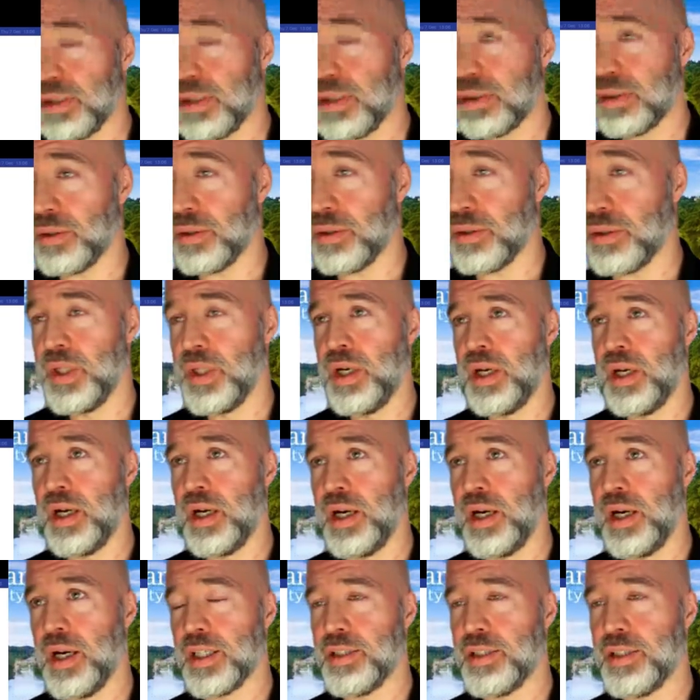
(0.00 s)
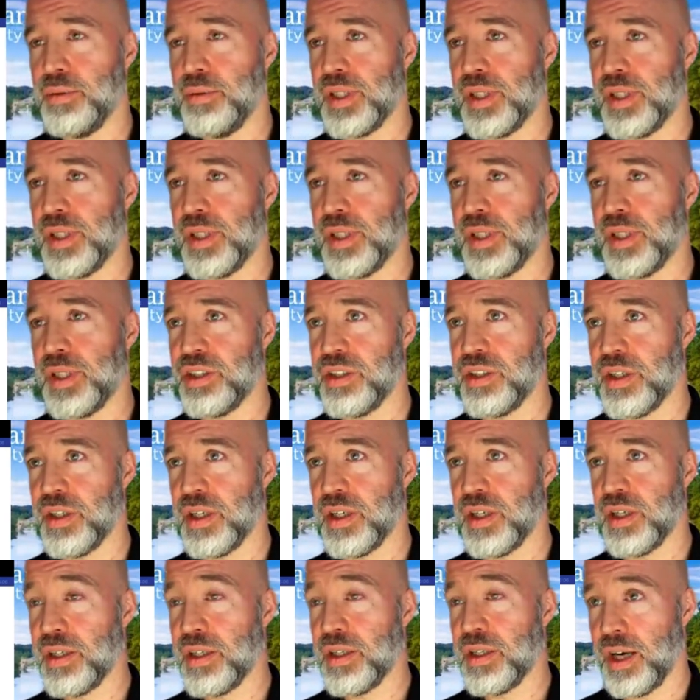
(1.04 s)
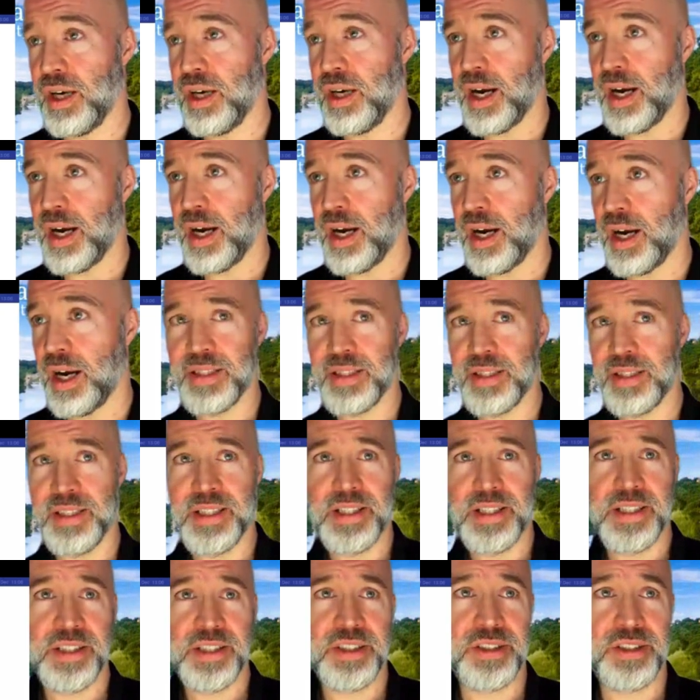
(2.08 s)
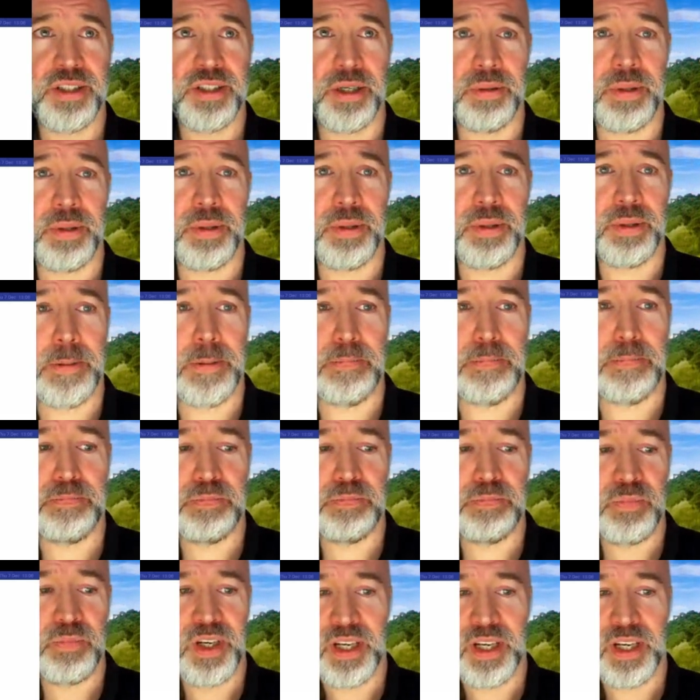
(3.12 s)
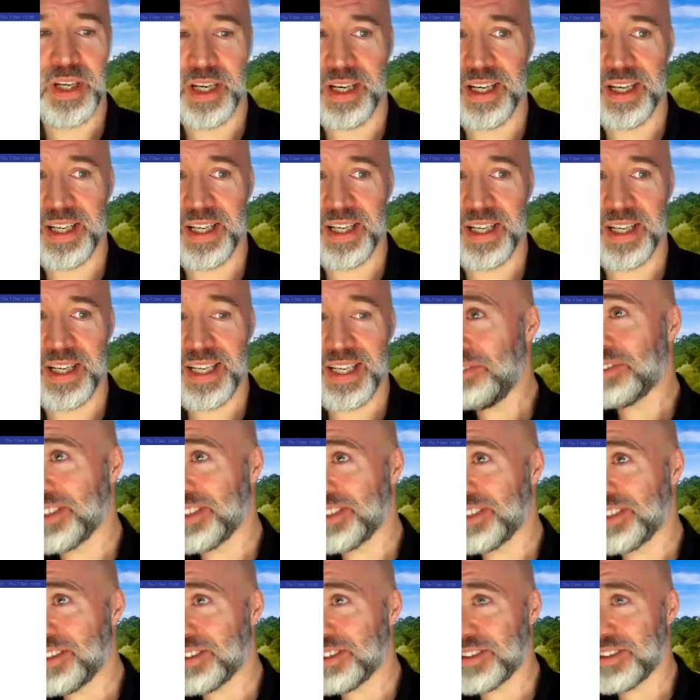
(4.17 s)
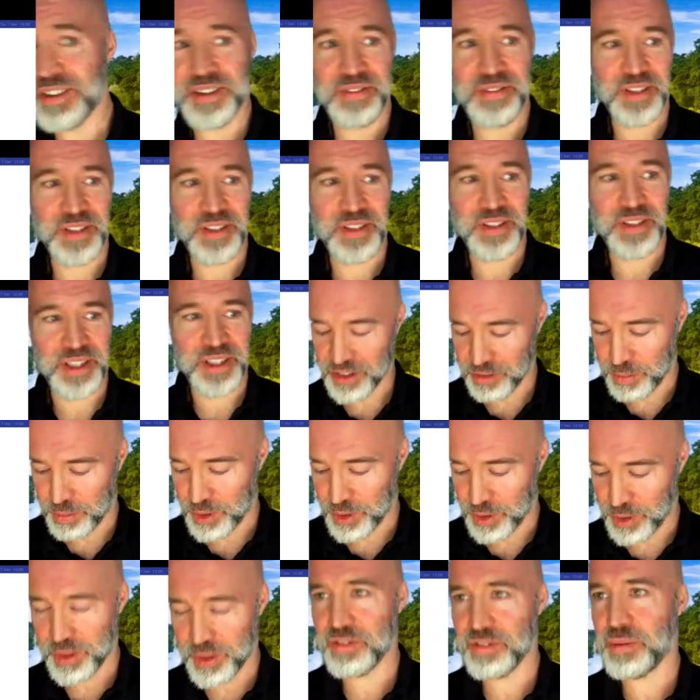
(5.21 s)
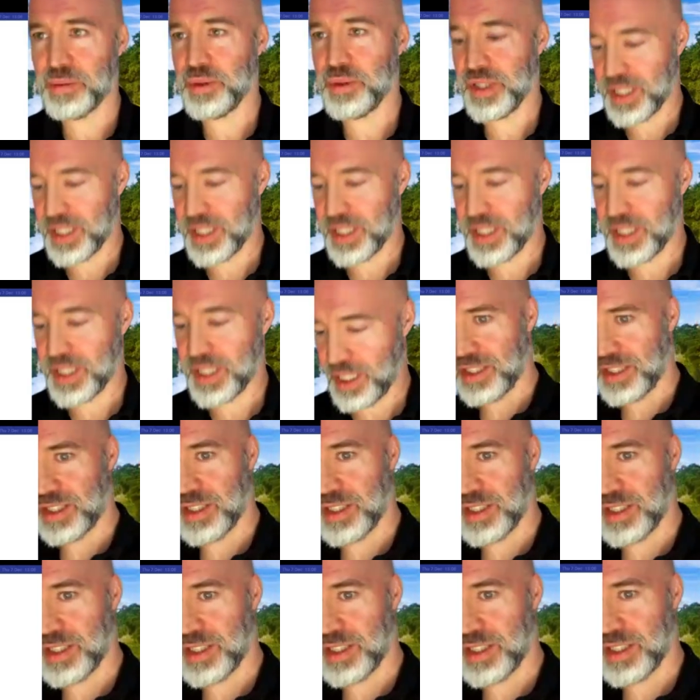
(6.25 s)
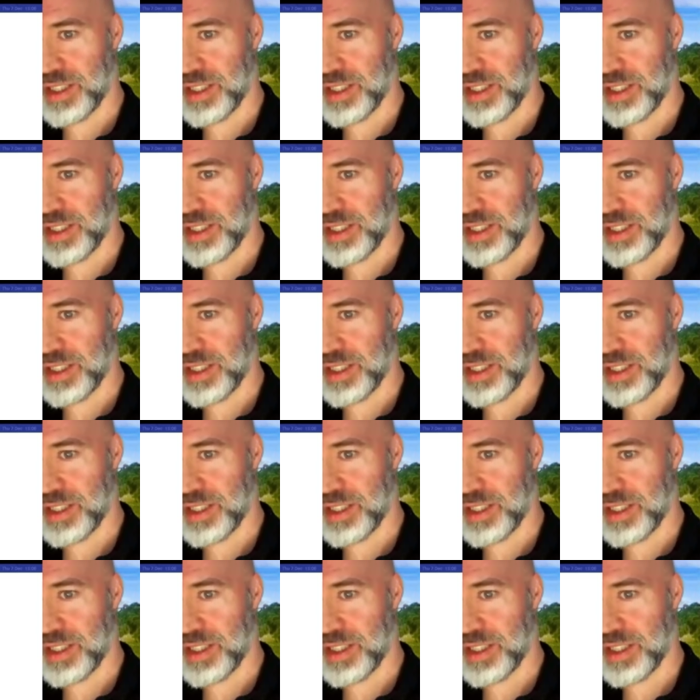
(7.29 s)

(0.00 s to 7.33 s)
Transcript: single communication that I write. So let's go for science of the art of persuasive communication. Let's